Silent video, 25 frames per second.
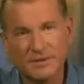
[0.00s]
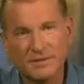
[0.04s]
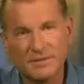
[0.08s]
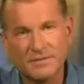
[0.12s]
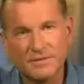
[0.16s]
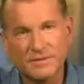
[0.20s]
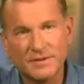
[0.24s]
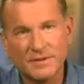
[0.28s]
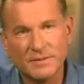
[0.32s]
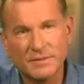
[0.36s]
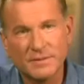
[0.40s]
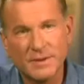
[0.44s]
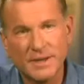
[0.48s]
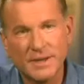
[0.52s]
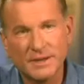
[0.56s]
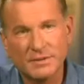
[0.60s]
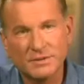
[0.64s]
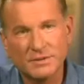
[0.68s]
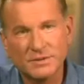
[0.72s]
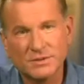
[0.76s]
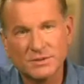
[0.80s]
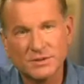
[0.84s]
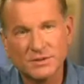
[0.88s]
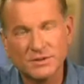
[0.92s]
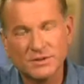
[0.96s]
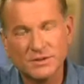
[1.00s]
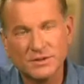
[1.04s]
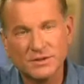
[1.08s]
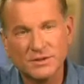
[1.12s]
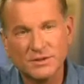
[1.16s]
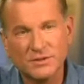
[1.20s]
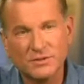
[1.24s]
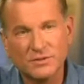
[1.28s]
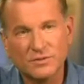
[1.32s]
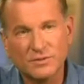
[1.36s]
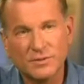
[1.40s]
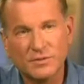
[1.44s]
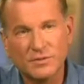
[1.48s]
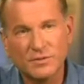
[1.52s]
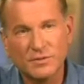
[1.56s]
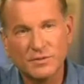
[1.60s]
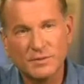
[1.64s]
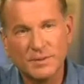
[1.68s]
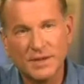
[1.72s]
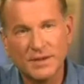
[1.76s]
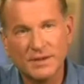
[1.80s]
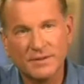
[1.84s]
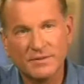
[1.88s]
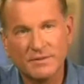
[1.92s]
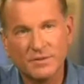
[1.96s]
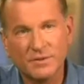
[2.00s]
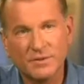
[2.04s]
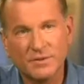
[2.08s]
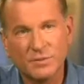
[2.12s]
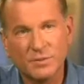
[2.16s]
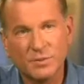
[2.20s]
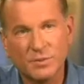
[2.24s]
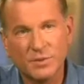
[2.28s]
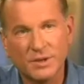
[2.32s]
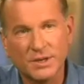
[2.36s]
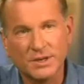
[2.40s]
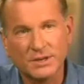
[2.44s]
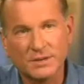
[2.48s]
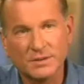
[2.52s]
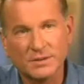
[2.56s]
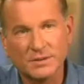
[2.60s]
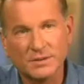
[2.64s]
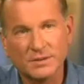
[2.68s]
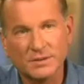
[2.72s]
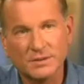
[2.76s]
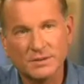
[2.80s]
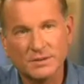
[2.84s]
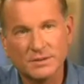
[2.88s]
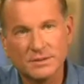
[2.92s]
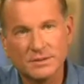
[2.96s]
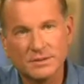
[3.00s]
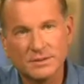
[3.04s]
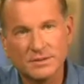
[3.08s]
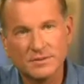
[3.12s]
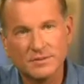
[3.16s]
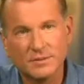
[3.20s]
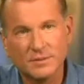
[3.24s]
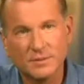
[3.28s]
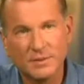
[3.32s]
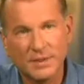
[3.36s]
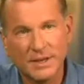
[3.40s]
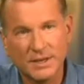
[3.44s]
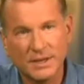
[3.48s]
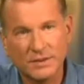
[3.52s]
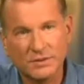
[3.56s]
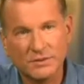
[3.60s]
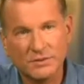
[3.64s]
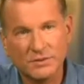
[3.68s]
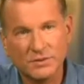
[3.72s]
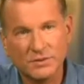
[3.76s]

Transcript: Feedback was only useful from my viewpoint, from my own